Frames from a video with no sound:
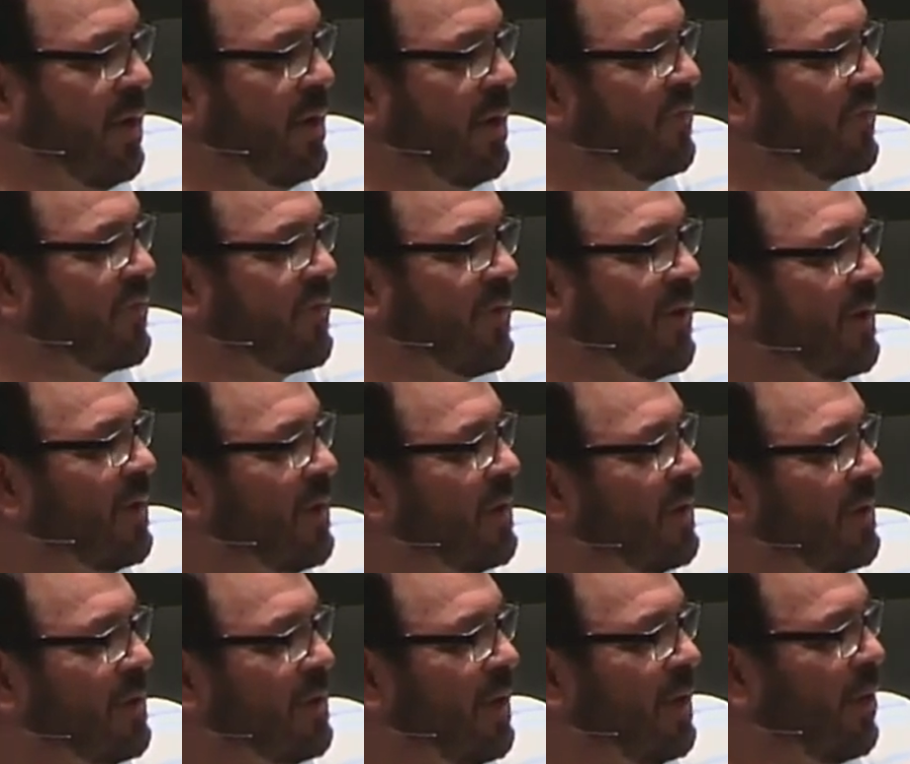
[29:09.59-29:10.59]
He is,
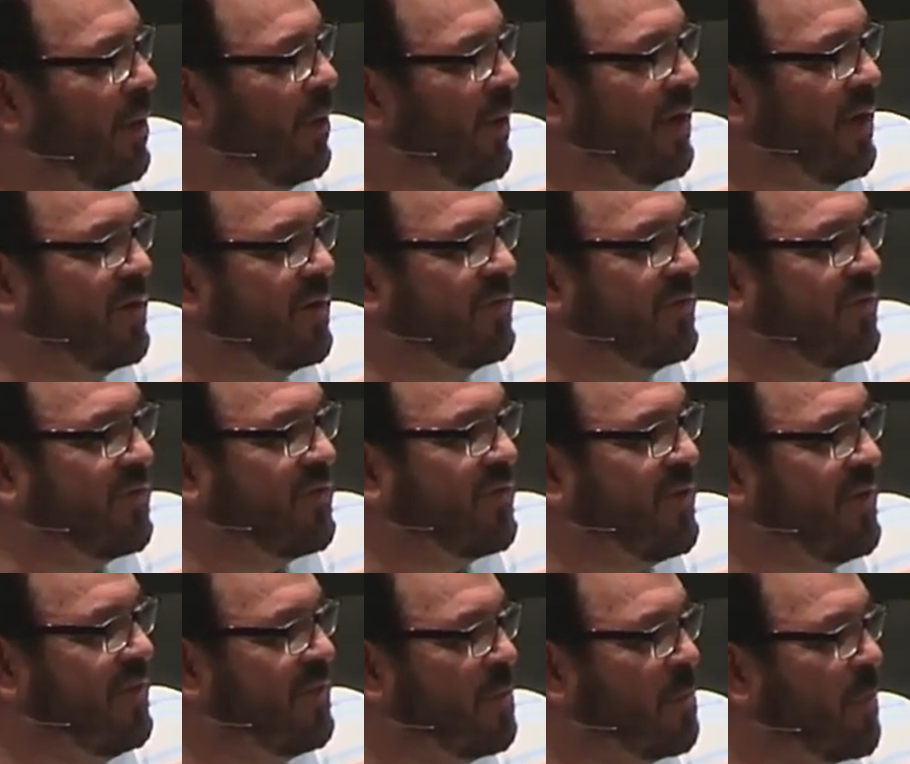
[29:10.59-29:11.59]
you know, he can
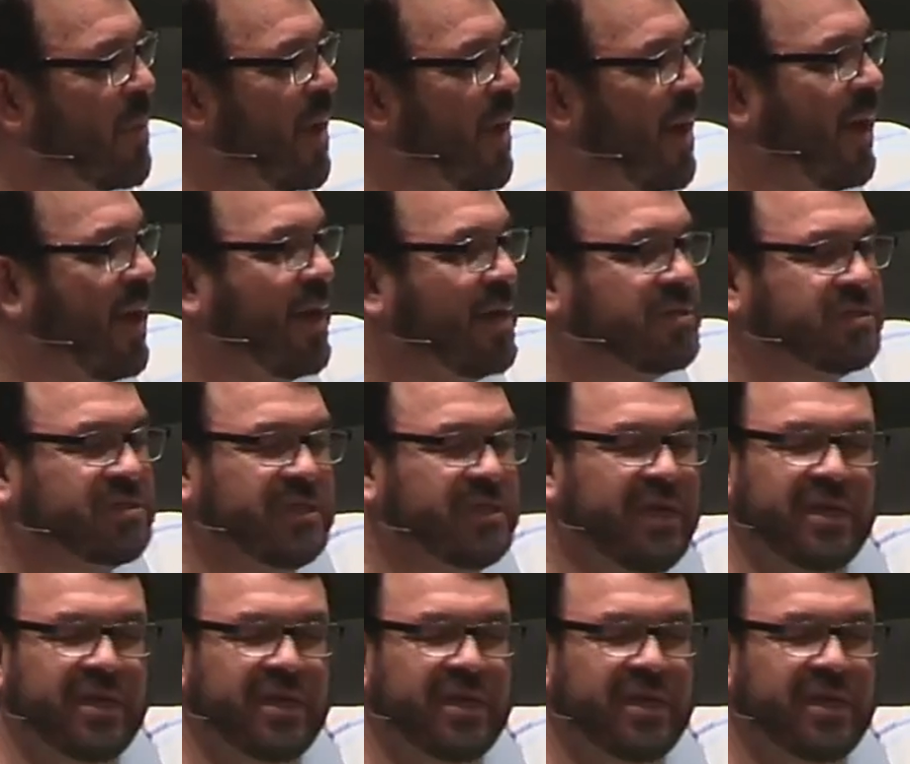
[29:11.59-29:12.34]
see the past.